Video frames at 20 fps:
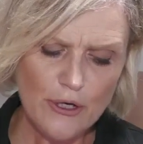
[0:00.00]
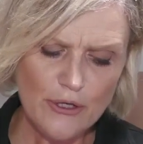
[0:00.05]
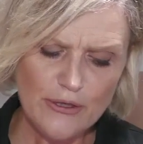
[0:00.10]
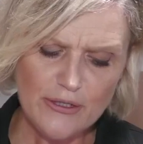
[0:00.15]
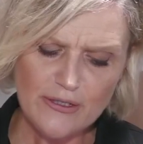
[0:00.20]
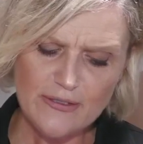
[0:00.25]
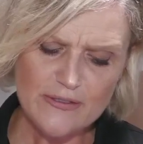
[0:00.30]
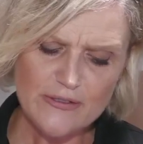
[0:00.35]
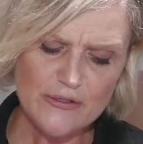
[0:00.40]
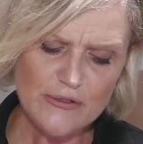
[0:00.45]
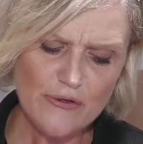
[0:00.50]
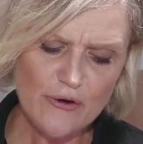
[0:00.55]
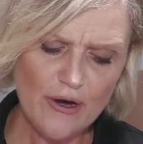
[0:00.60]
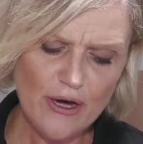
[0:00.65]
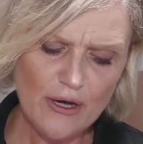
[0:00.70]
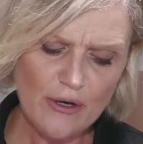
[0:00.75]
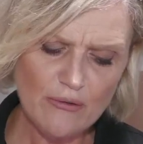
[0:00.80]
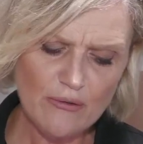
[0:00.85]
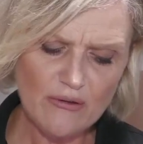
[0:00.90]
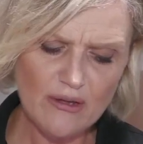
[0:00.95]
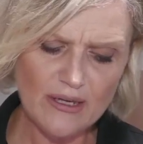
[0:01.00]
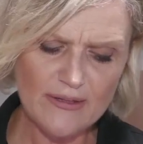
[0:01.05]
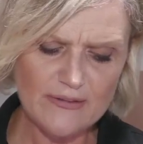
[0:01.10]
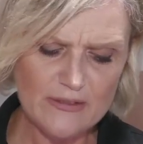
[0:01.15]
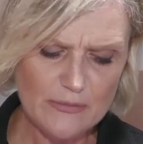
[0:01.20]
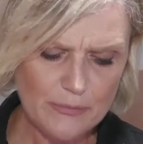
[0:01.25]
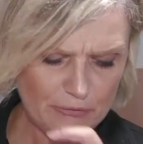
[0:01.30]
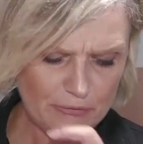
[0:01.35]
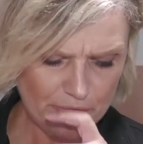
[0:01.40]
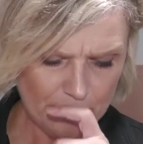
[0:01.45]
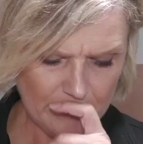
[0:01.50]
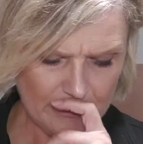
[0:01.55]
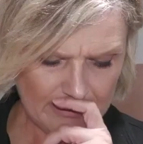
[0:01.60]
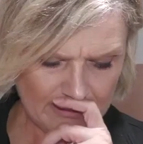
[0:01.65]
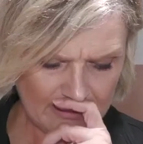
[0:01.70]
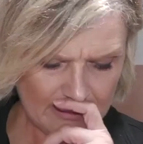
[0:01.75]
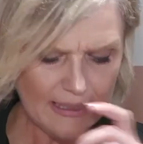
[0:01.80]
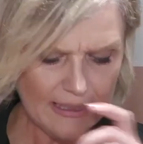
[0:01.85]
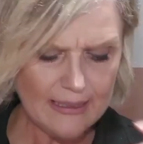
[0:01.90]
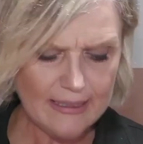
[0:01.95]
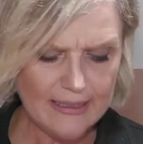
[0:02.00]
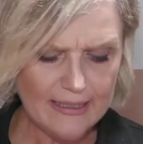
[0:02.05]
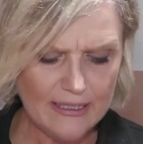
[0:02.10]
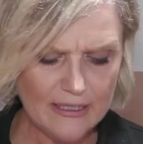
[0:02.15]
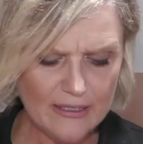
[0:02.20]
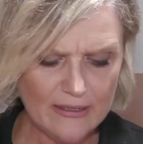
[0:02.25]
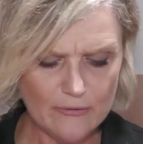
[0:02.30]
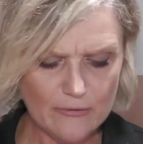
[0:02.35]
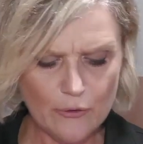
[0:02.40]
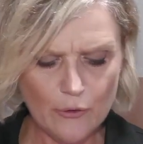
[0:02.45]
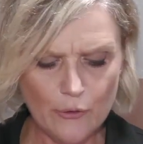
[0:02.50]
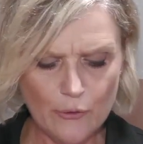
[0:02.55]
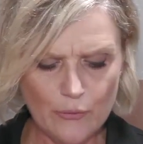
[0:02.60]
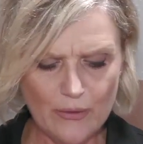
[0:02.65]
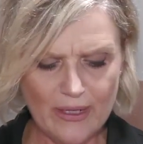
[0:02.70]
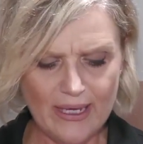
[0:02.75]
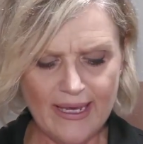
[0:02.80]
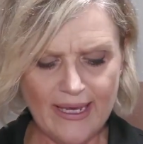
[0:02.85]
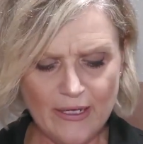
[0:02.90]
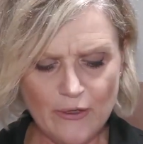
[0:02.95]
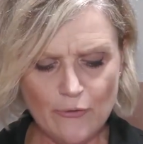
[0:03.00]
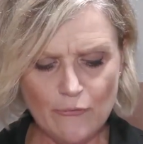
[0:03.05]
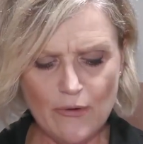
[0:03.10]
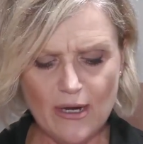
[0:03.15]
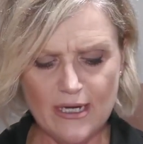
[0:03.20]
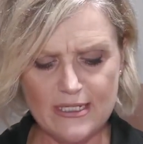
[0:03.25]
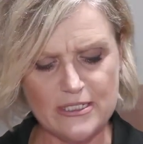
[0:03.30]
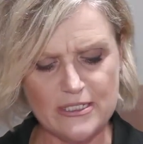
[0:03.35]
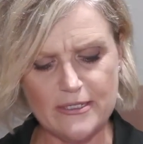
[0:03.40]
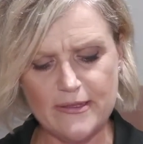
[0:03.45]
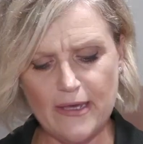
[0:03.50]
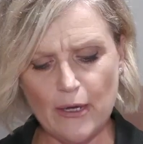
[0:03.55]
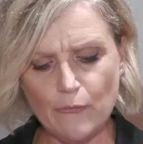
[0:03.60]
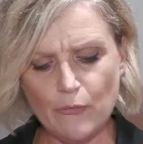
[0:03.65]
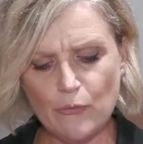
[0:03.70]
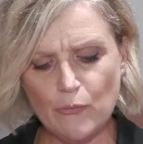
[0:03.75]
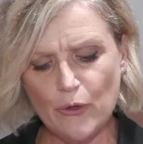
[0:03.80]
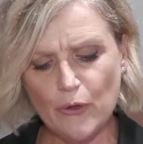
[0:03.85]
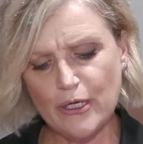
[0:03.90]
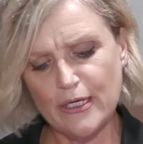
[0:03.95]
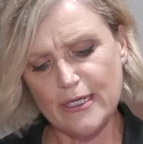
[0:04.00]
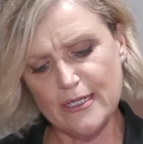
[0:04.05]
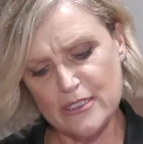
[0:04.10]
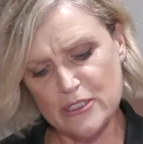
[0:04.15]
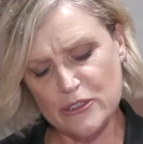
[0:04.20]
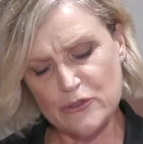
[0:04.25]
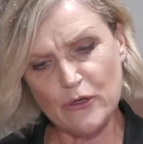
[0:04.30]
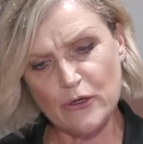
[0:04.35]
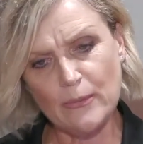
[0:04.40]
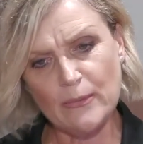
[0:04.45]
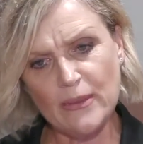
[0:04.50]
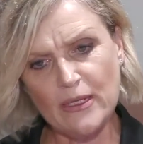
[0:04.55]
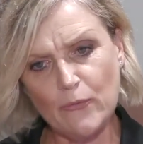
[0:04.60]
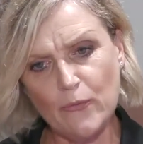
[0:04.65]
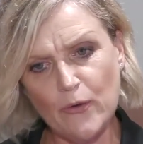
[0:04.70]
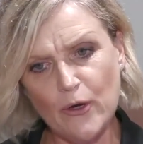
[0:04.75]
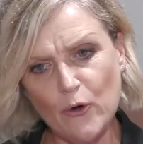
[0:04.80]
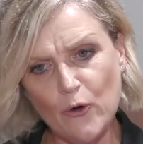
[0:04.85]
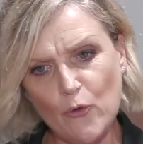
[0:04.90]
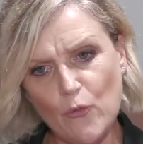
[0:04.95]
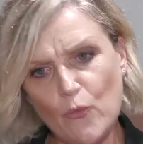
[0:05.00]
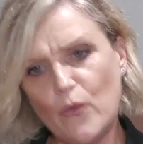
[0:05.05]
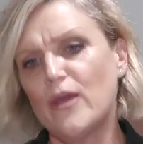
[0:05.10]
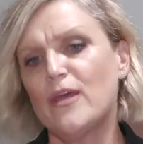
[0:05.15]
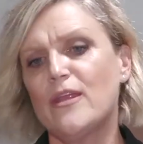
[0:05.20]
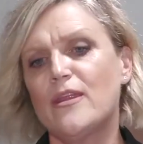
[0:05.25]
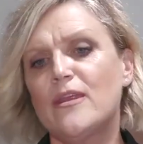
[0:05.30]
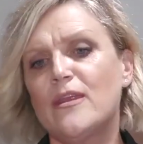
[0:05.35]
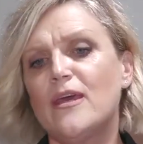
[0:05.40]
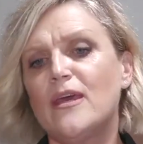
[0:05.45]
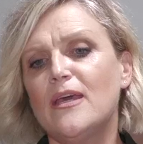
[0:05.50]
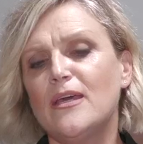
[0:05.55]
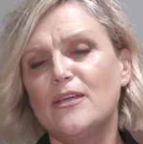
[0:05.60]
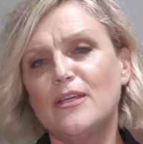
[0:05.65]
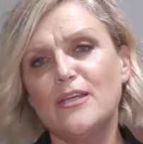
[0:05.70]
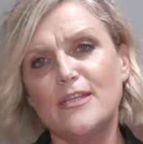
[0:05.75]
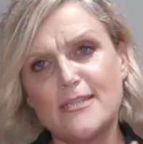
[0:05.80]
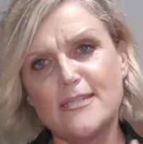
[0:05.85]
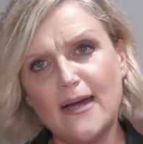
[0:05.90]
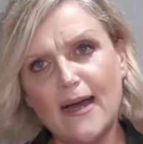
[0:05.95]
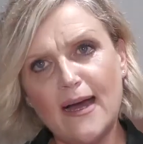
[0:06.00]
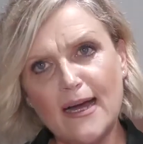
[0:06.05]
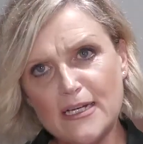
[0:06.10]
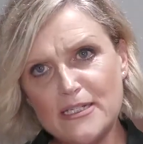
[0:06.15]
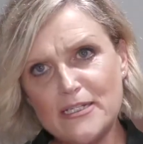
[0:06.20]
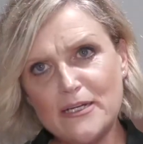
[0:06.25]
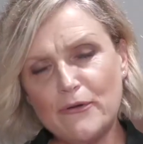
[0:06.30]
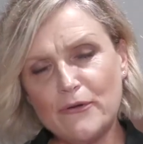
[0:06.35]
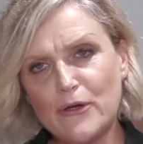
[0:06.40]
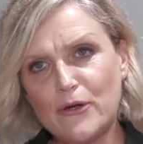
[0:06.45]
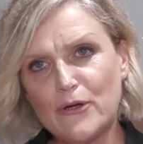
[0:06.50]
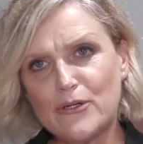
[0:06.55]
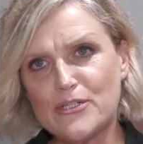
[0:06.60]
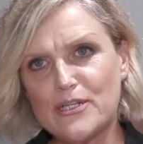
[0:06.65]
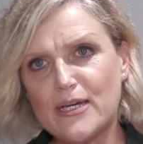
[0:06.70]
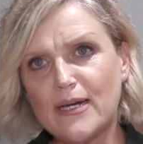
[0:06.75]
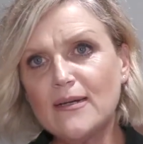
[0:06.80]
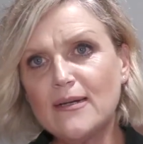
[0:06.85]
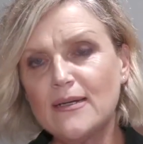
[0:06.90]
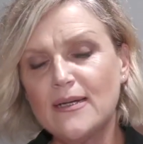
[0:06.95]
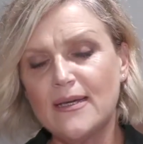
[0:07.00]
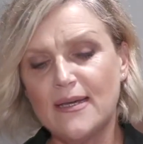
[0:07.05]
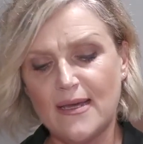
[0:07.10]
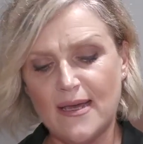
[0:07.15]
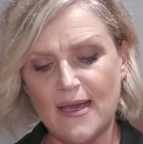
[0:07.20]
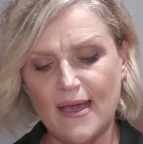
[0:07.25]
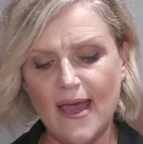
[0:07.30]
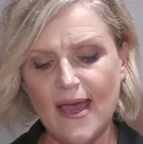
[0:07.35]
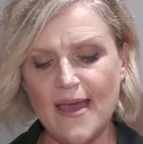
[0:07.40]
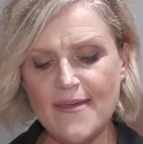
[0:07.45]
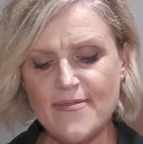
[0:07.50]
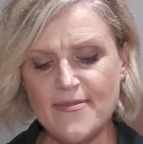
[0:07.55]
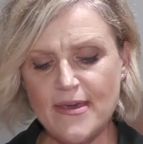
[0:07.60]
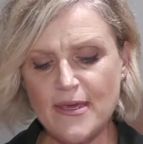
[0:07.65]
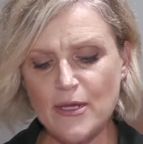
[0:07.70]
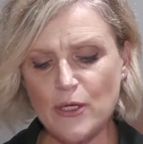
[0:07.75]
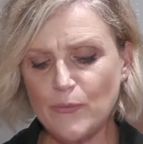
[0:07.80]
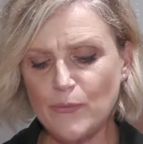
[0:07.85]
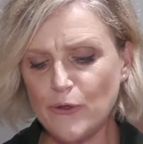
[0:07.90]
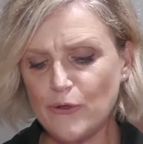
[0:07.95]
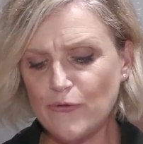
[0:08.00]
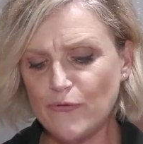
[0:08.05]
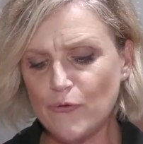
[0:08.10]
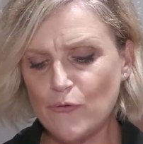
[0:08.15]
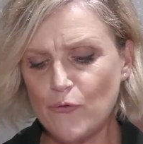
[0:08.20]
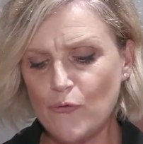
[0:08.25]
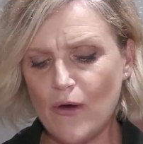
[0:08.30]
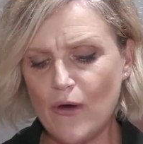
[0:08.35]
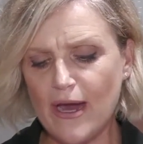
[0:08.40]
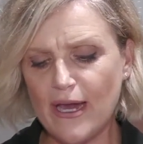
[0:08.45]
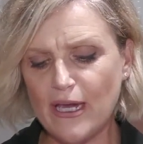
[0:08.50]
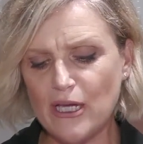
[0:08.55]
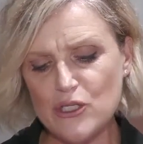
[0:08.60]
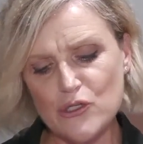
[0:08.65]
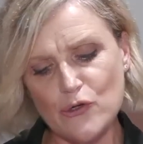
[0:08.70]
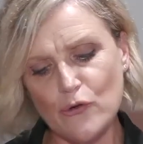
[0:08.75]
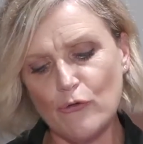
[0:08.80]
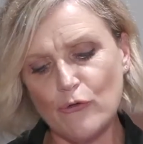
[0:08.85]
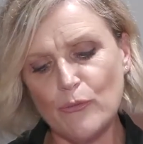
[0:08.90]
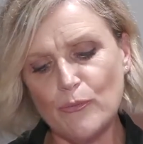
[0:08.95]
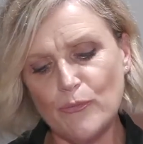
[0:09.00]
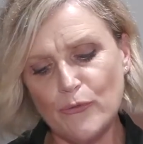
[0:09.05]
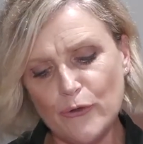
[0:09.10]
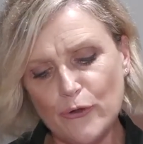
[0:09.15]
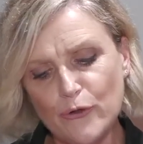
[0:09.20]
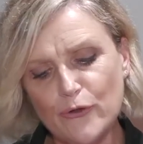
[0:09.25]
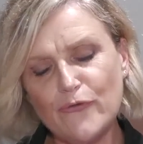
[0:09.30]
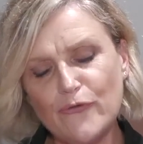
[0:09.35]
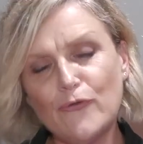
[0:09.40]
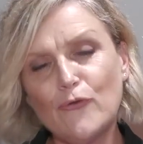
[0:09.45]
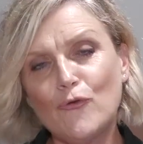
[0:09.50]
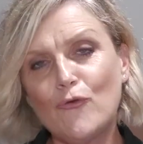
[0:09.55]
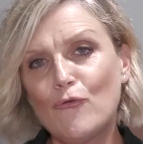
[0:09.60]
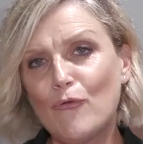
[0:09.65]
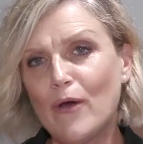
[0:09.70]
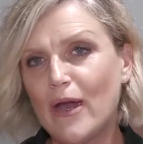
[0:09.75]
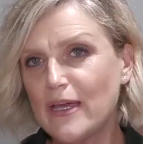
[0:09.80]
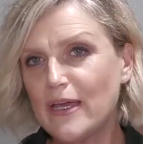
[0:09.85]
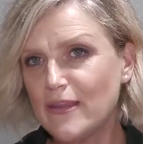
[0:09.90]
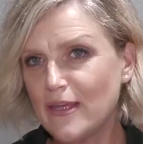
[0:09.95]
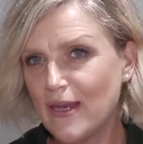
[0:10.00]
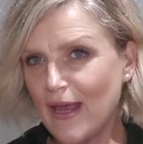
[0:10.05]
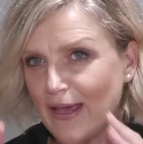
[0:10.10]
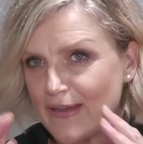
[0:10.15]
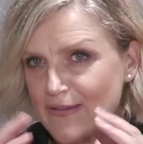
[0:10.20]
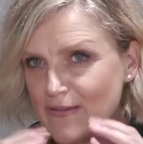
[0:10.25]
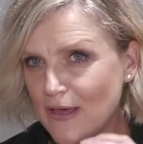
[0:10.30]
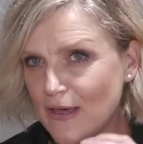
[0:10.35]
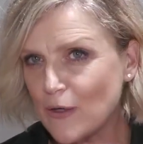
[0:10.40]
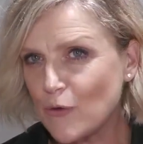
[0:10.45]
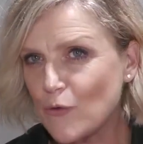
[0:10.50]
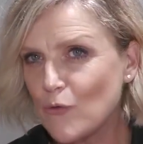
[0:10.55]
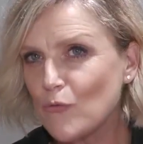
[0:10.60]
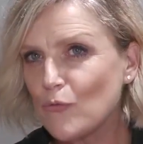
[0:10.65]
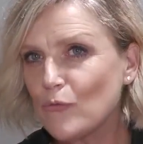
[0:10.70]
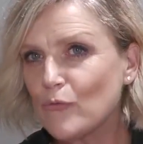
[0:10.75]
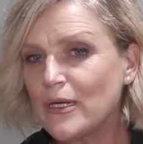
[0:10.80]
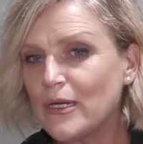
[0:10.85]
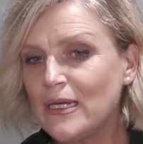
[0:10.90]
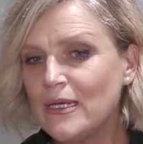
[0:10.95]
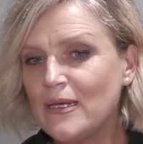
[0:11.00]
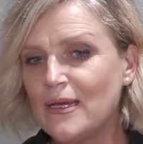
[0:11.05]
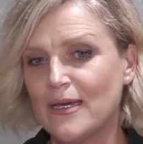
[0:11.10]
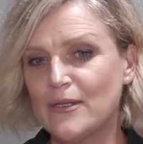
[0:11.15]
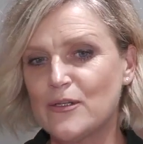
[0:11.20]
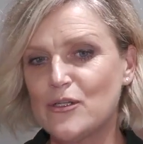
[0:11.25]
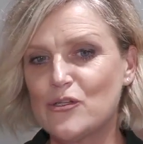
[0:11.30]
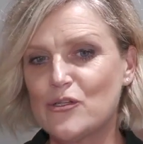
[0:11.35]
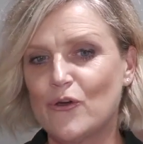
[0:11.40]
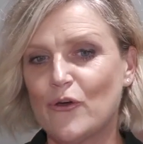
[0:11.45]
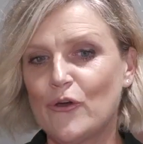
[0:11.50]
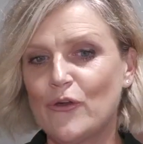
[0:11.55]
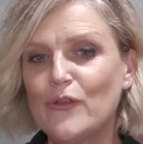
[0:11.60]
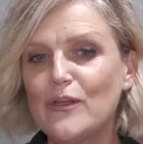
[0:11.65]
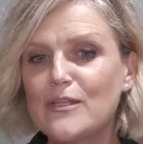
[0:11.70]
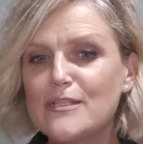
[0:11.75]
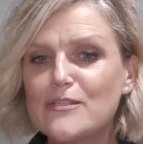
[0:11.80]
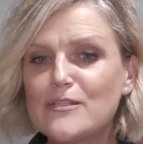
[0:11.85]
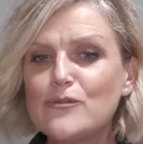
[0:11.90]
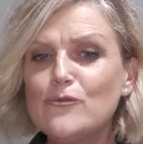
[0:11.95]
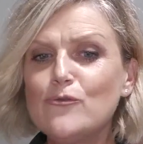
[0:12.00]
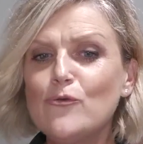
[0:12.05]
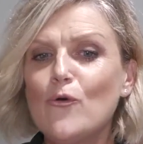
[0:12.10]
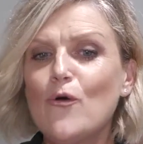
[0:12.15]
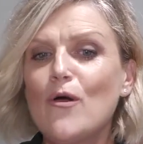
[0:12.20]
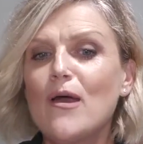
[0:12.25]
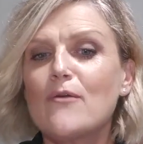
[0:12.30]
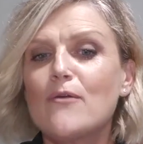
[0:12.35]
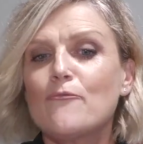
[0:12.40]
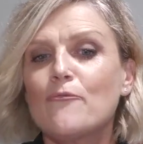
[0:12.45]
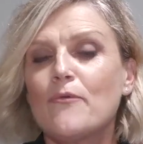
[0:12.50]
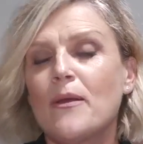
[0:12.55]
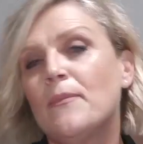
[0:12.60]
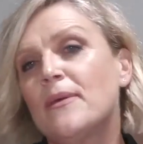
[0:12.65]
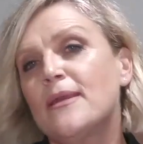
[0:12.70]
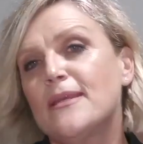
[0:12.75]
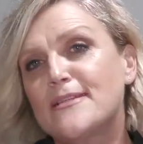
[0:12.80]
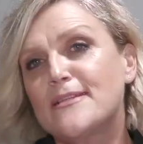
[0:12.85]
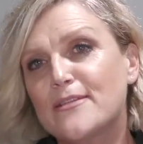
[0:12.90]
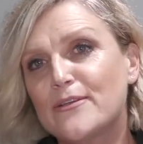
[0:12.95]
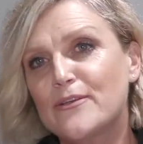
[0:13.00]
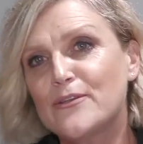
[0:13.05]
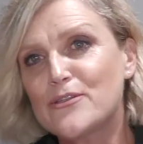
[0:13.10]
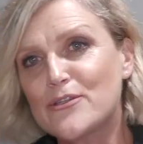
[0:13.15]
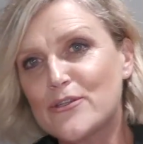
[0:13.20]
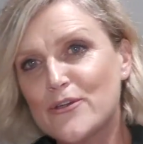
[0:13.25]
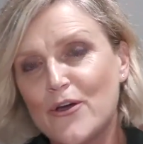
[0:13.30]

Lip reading: style, like there's a beautiful colour here called henna rust that would work extremely well with your dark terracotta, and then a beautiful greige or a beautiful grey that has that green undertone that's still quite reminiscent